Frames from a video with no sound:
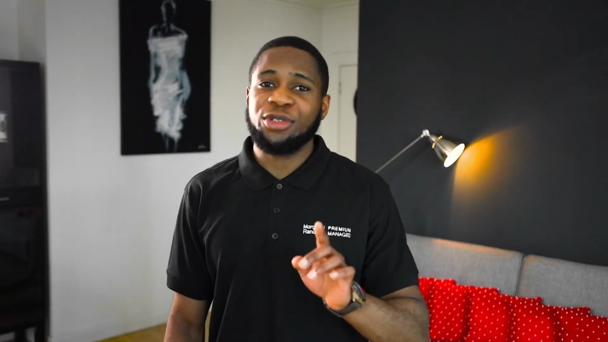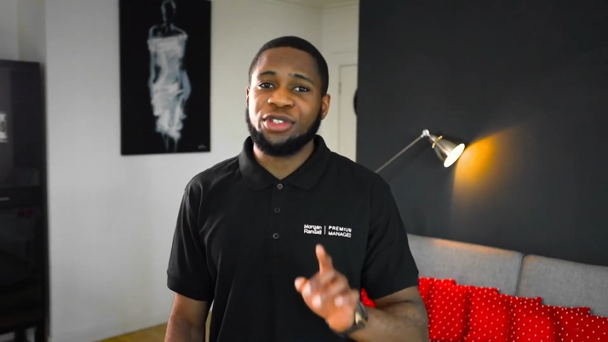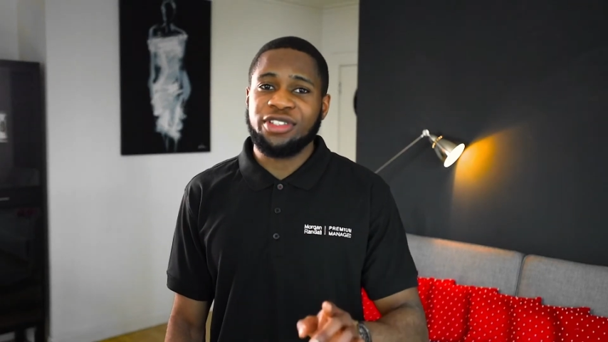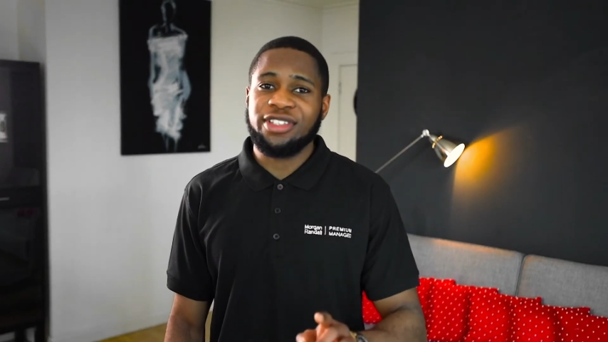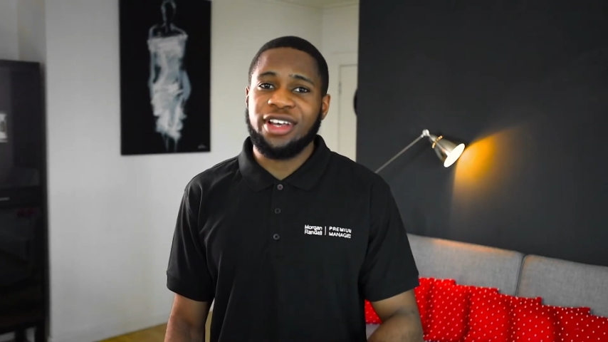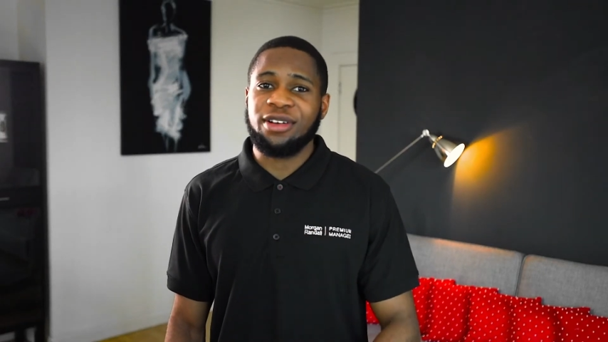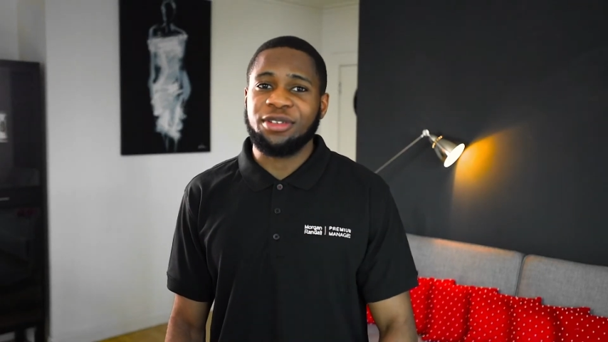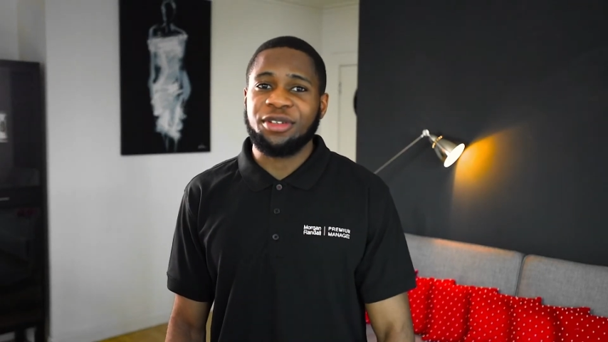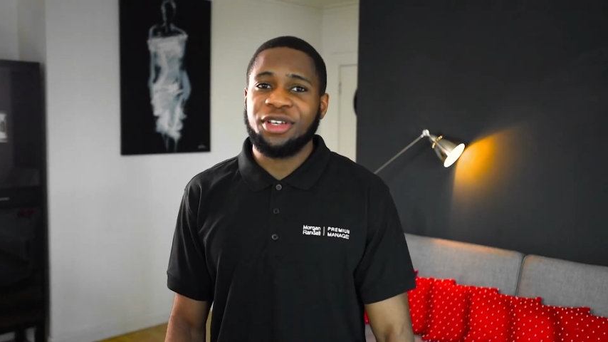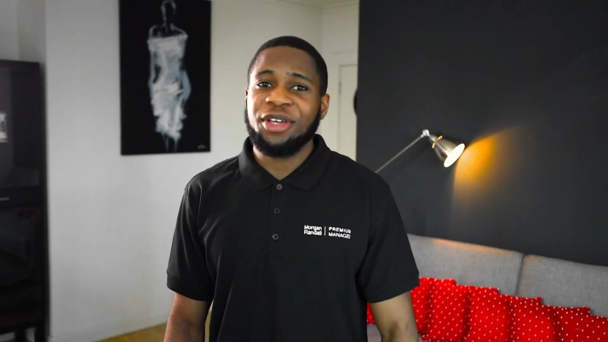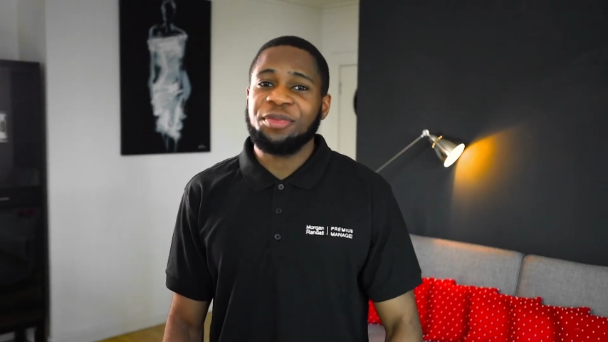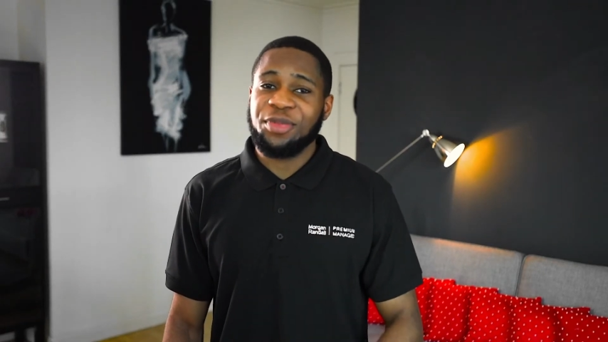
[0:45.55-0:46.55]
should sound.
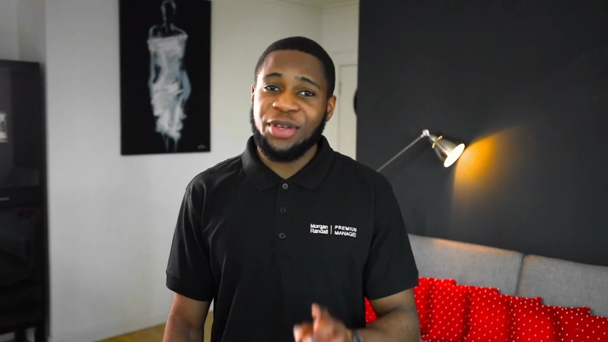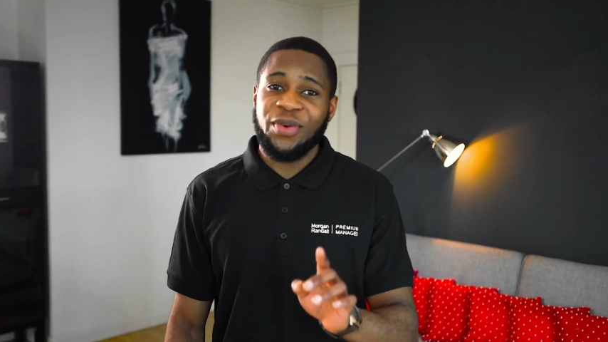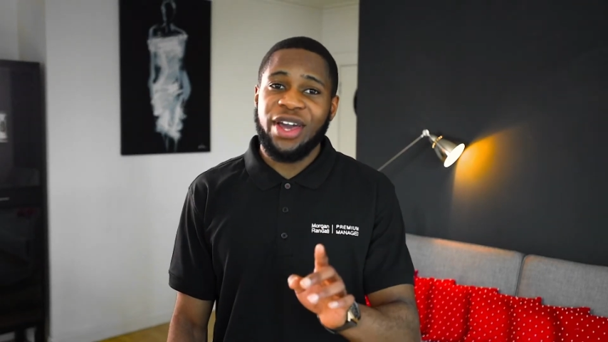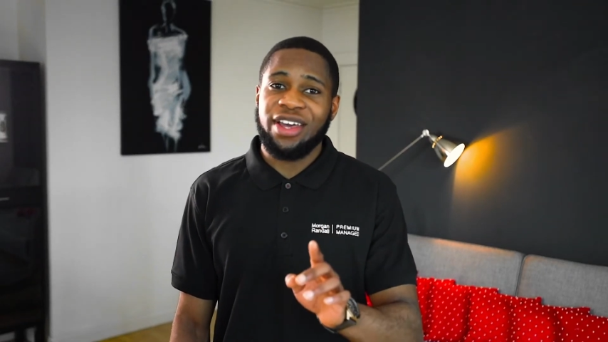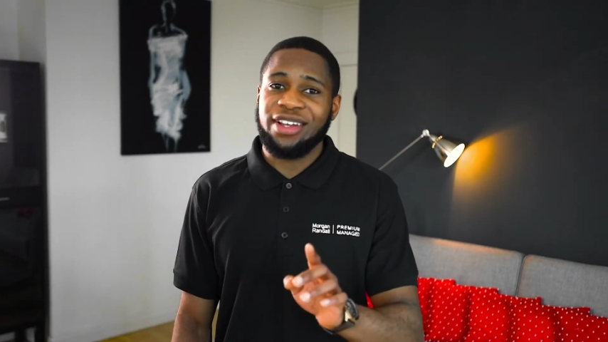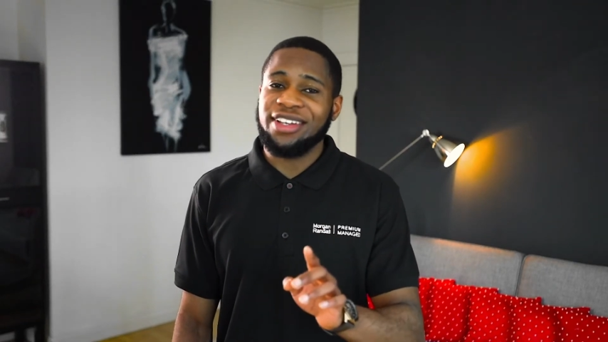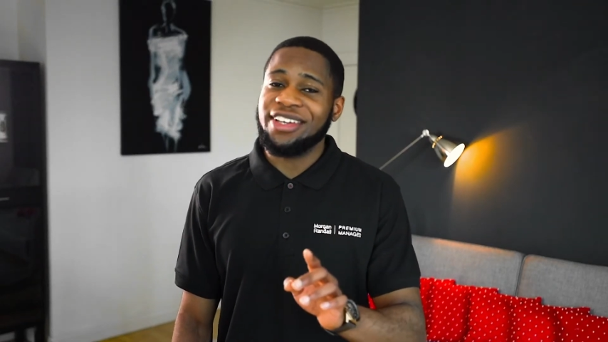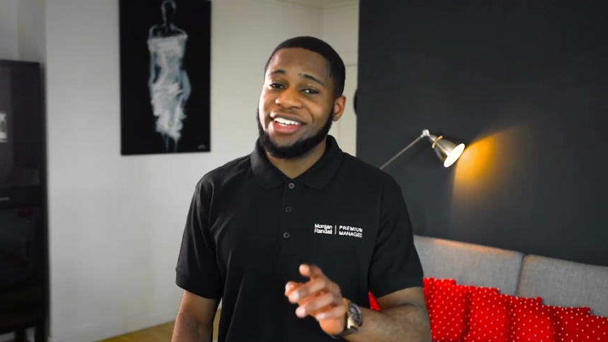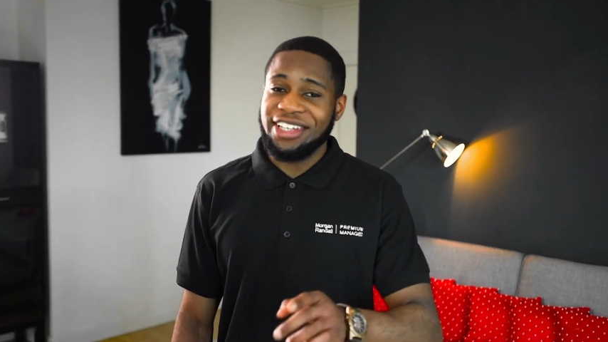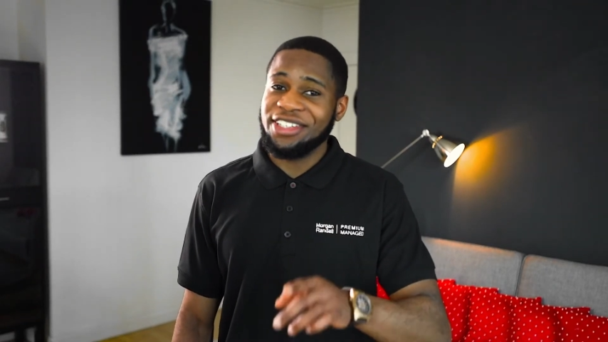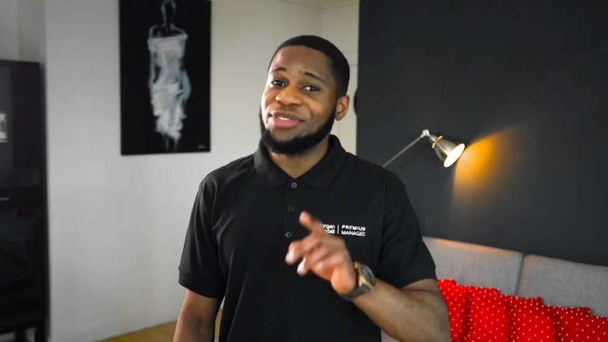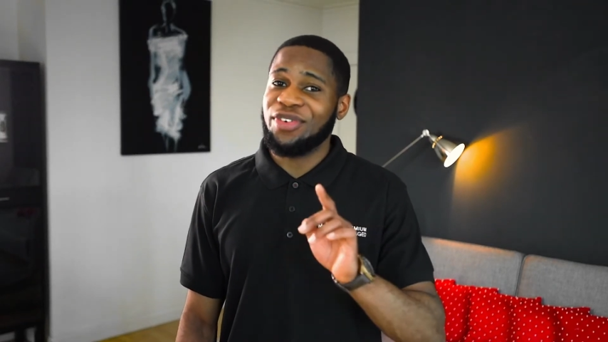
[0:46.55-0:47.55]
Beware, it
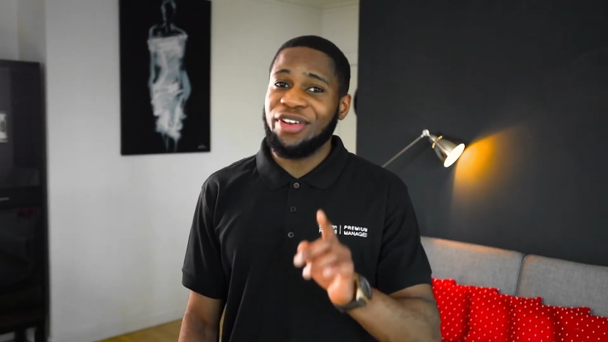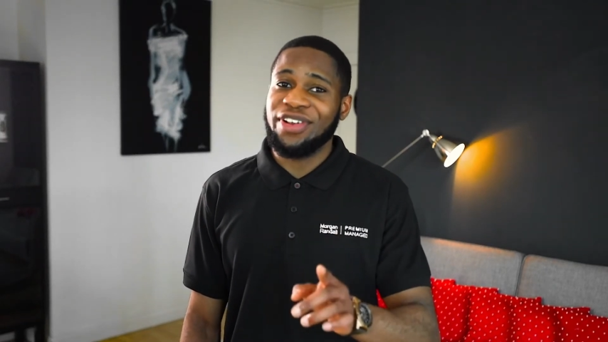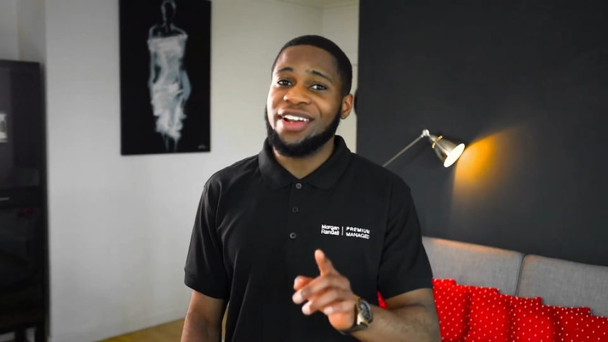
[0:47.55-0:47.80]
is very